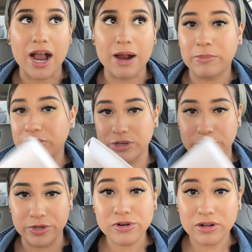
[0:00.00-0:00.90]
on the
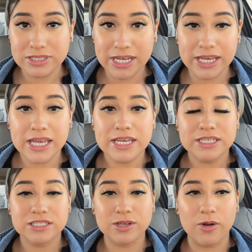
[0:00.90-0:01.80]
computer all day.
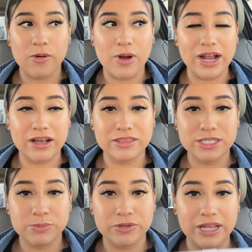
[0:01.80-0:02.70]
So I got
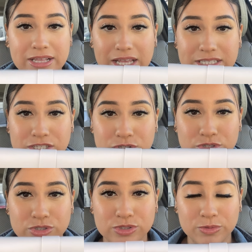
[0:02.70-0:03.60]
these blue light glasses. They're
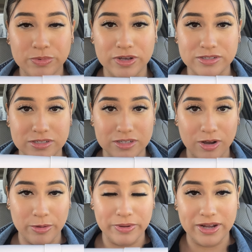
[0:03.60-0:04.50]
super, because there's a
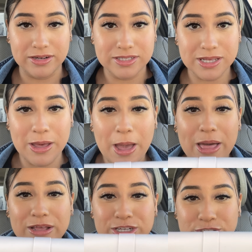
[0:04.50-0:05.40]
car behind it.
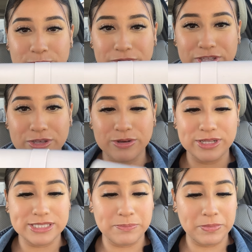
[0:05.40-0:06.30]
They're super cute.
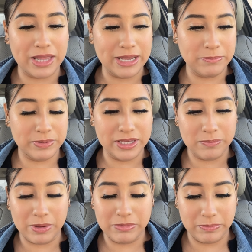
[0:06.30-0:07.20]
It's a light
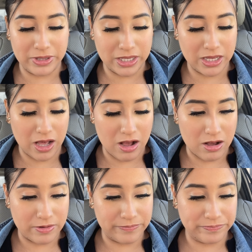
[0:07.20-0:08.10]
pink, baby pink.
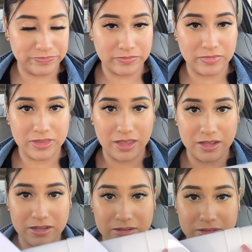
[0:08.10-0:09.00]

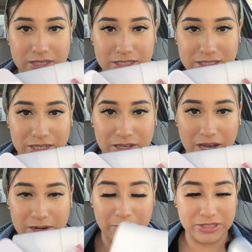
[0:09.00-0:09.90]
Pink like
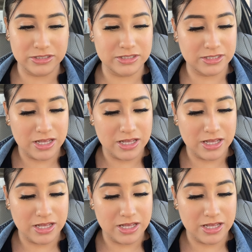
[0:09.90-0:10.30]
kind of matches.